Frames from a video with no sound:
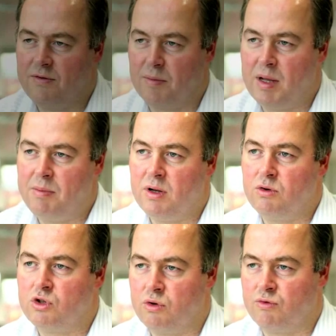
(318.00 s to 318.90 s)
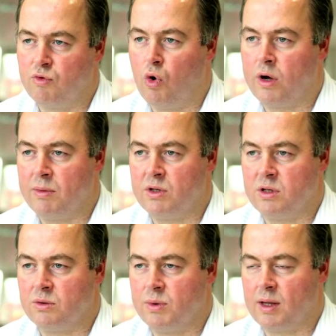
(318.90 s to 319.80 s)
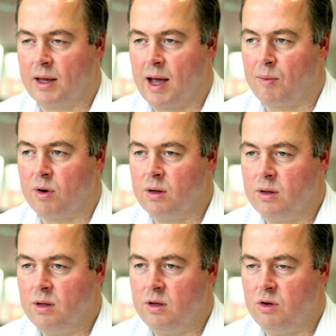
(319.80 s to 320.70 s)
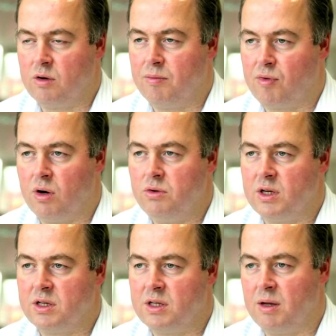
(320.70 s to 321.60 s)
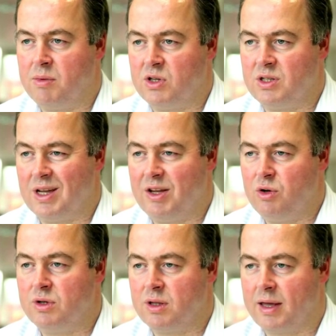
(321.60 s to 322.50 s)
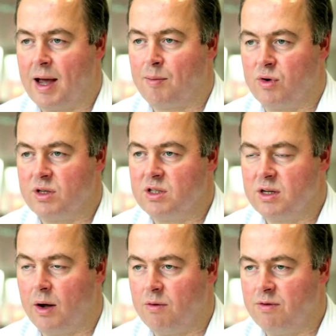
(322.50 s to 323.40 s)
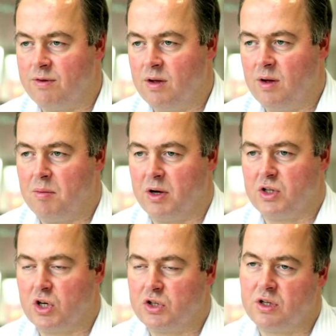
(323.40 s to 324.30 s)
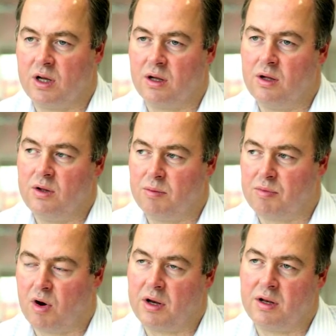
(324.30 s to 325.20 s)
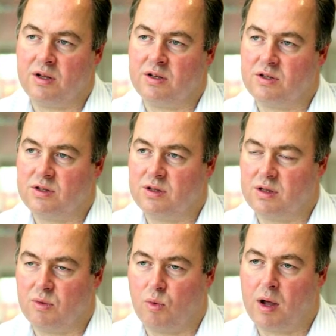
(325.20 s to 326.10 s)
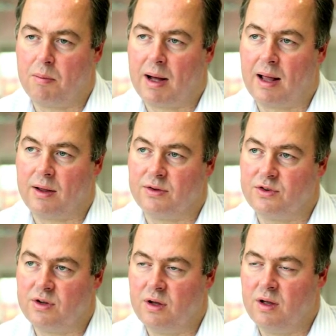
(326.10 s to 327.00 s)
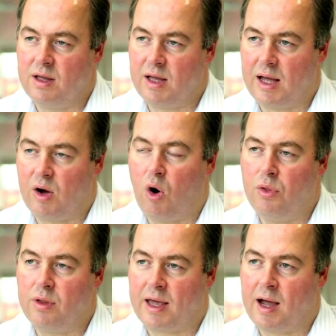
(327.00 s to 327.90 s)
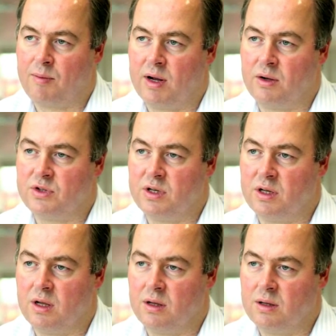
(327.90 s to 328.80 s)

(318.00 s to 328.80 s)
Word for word: For people who shoot raw images with their camera, you can process the images using the camera itself by adjusting the brightness, the white balance on the camera LCD.